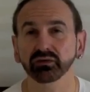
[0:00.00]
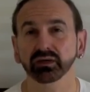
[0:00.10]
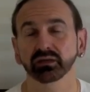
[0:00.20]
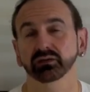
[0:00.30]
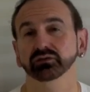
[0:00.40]

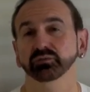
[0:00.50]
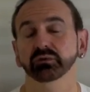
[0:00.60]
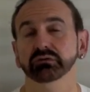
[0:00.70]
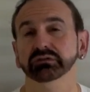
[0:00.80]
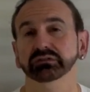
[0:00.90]
in
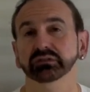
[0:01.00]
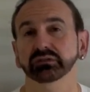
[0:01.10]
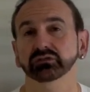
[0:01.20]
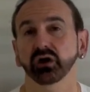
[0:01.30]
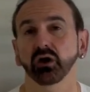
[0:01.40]

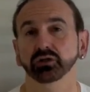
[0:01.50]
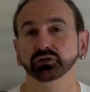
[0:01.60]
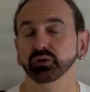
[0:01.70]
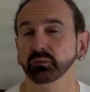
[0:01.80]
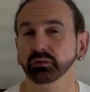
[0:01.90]
conspiracies are
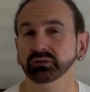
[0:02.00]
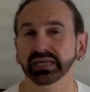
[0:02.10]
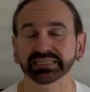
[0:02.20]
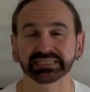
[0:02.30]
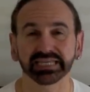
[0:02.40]
troubled
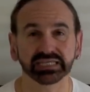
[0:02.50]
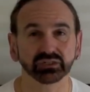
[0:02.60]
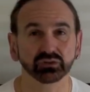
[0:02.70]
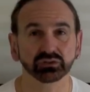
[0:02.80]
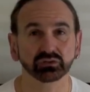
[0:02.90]
and
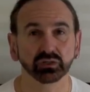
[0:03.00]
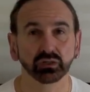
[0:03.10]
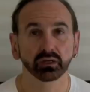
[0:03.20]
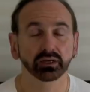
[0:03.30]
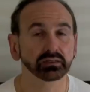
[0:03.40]
dangerous
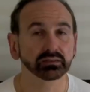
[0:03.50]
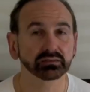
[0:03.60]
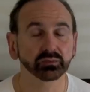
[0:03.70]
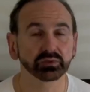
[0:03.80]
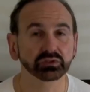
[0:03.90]
and need
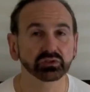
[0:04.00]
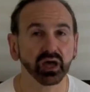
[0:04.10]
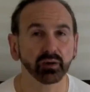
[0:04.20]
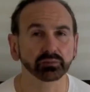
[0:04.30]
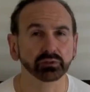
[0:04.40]
to be
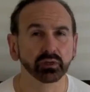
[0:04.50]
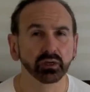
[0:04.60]
stopped.